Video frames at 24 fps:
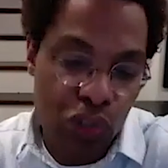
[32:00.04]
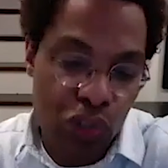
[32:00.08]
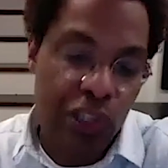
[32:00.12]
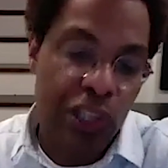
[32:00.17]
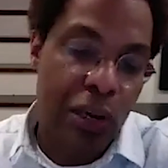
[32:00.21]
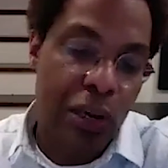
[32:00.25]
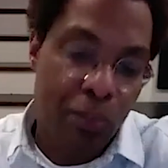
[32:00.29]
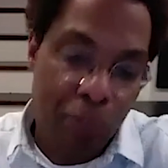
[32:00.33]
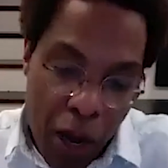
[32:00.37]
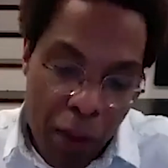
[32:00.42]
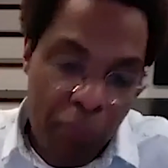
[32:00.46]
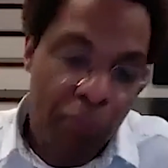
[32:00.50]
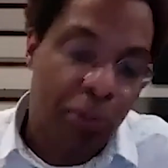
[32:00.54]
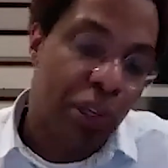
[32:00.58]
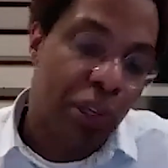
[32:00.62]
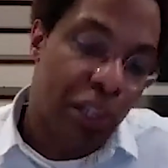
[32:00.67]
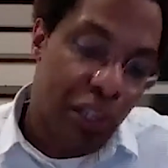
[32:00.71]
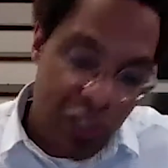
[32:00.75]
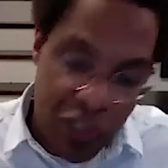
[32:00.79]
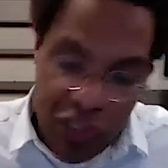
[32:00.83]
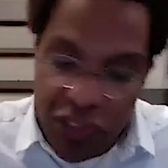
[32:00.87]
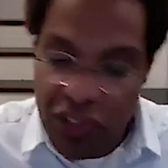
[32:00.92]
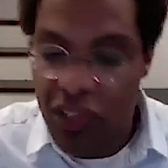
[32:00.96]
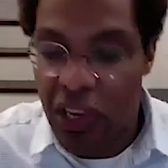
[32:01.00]
a
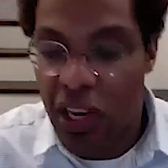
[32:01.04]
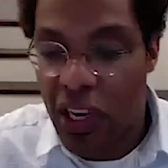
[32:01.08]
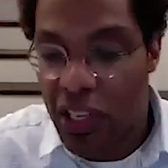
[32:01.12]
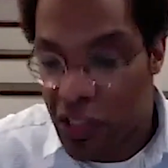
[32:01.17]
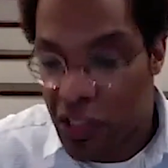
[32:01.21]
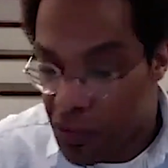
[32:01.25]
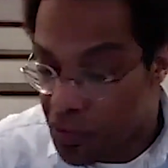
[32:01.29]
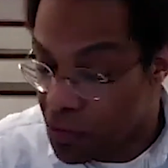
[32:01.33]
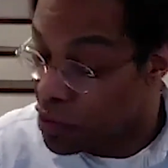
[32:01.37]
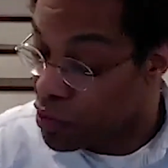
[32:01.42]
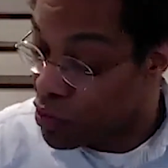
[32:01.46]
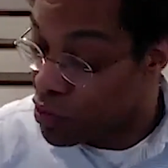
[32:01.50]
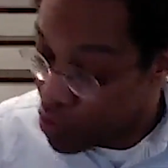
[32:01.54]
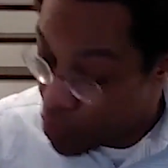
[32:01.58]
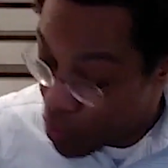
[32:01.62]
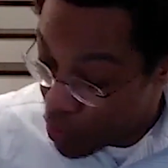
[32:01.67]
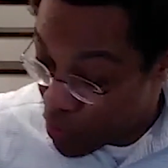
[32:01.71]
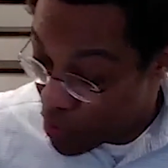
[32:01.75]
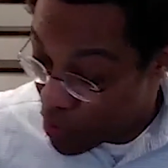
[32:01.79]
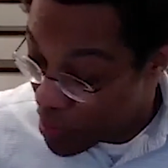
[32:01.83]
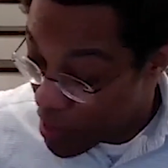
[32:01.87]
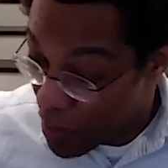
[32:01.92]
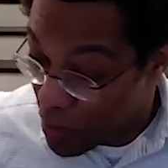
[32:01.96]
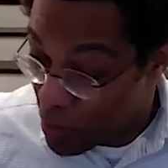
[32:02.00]
population size of
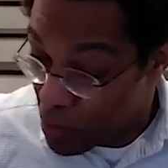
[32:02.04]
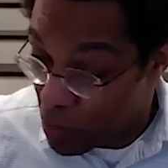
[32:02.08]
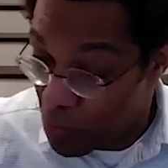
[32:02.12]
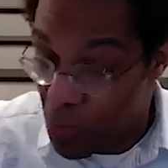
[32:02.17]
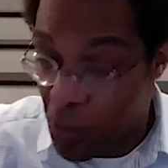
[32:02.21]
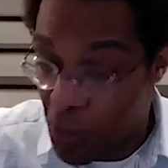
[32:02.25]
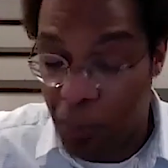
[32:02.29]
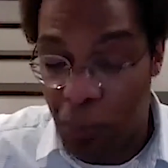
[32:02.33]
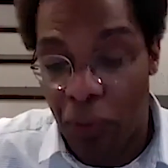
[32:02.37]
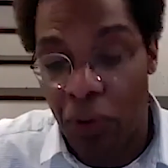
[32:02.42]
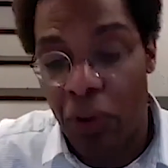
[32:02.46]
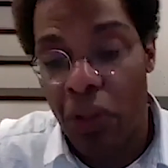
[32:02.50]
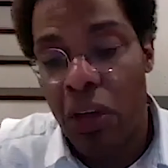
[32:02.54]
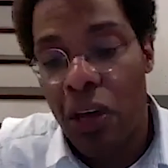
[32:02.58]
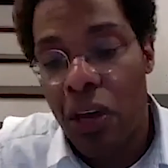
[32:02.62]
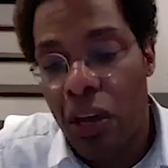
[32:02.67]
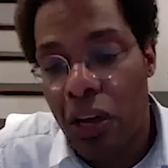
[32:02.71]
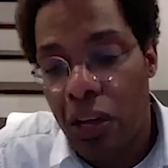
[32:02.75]
200,000 people,